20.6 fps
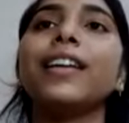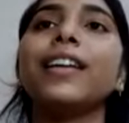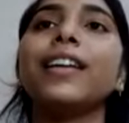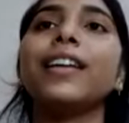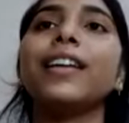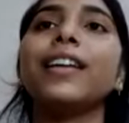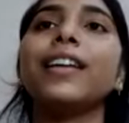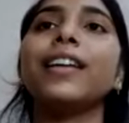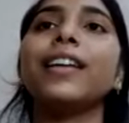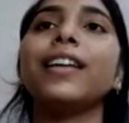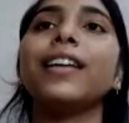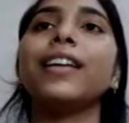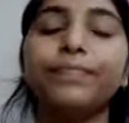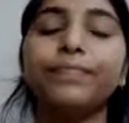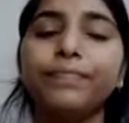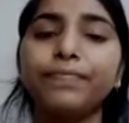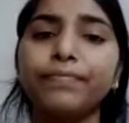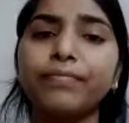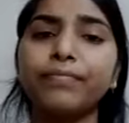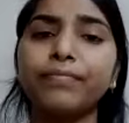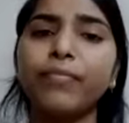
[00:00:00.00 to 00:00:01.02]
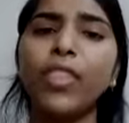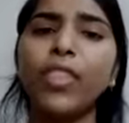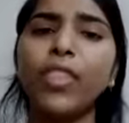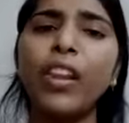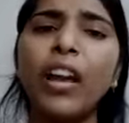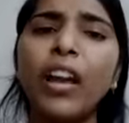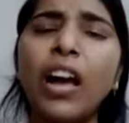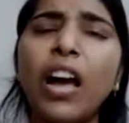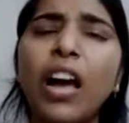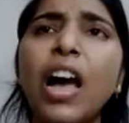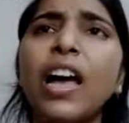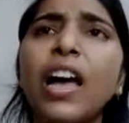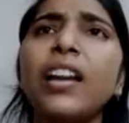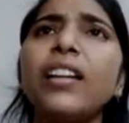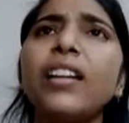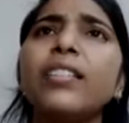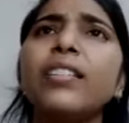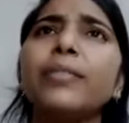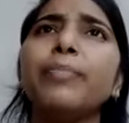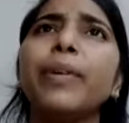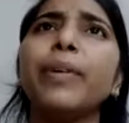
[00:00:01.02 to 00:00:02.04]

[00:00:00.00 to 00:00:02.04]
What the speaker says: And all